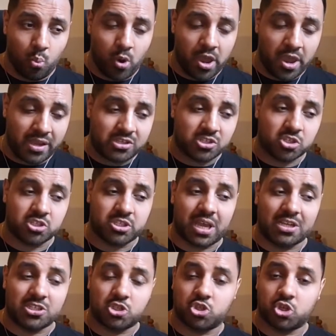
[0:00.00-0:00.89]
it just
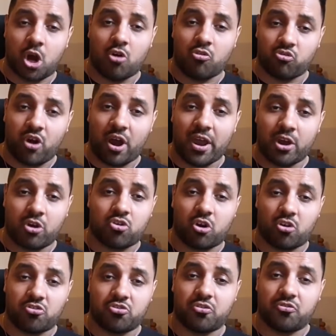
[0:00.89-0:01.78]
gets shot right
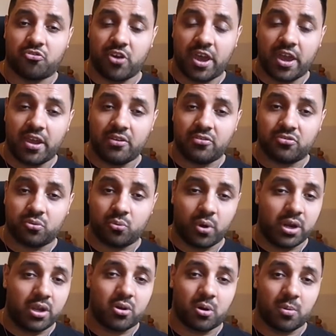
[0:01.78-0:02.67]
across the face
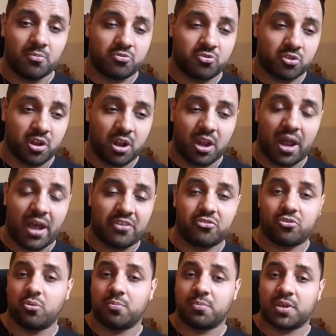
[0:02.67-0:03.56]
when it comes to the
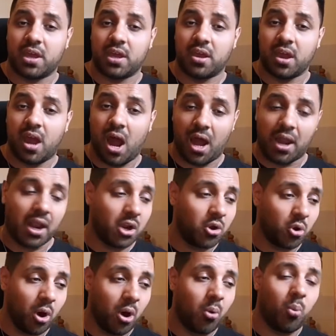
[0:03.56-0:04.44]
last update. And I
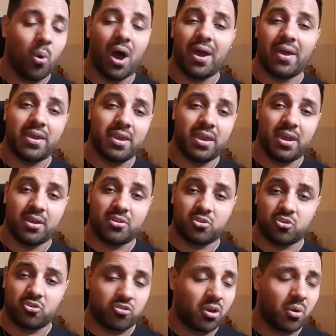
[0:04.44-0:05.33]
know why EA
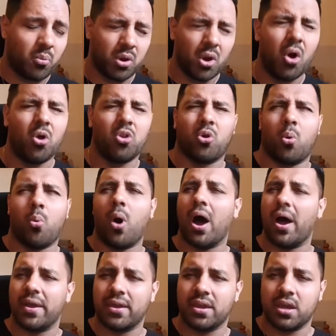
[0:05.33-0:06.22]
does it. We all know
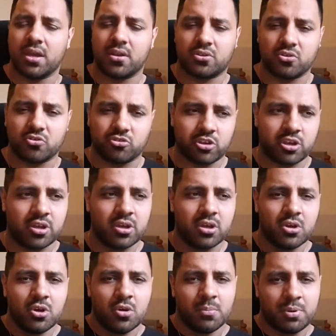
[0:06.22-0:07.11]
why EA does it.
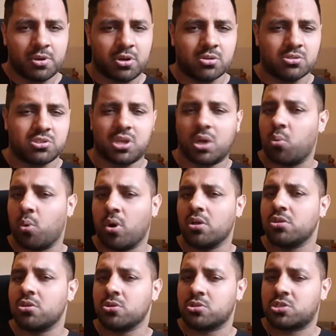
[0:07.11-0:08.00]
Because they
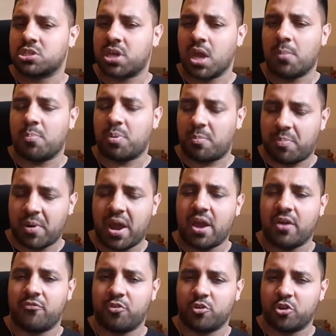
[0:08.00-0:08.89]
want you to get
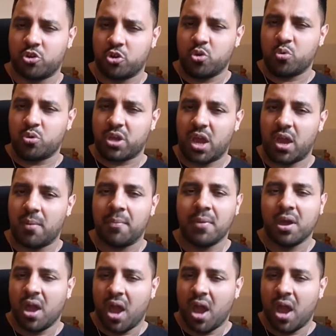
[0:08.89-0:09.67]
prepared for the new game.